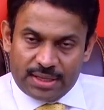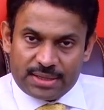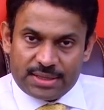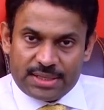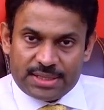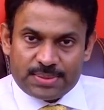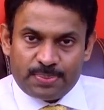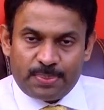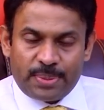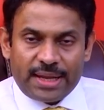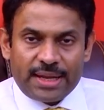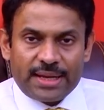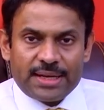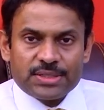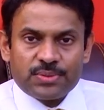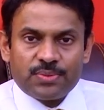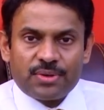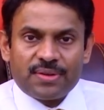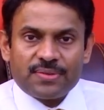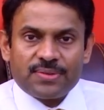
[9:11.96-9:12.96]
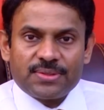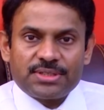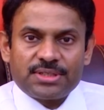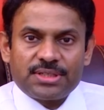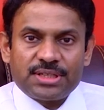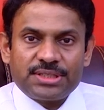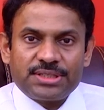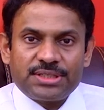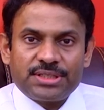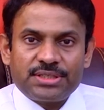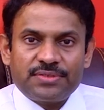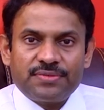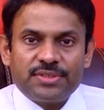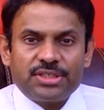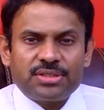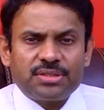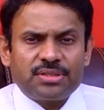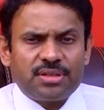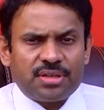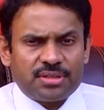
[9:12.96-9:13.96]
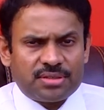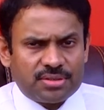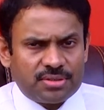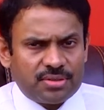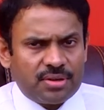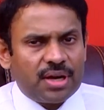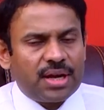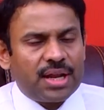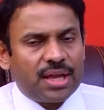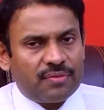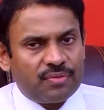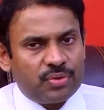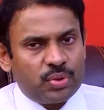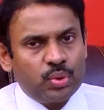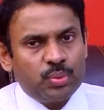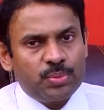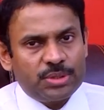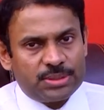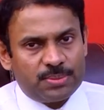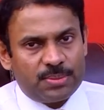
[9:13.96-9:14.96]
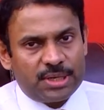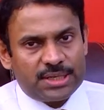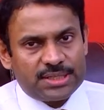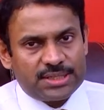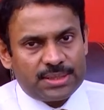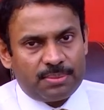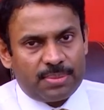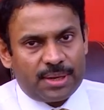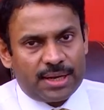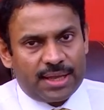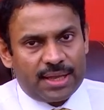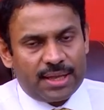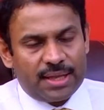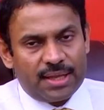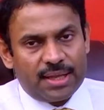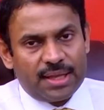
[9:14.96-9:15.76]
The spine is one of those structures which does not have too much blood supply.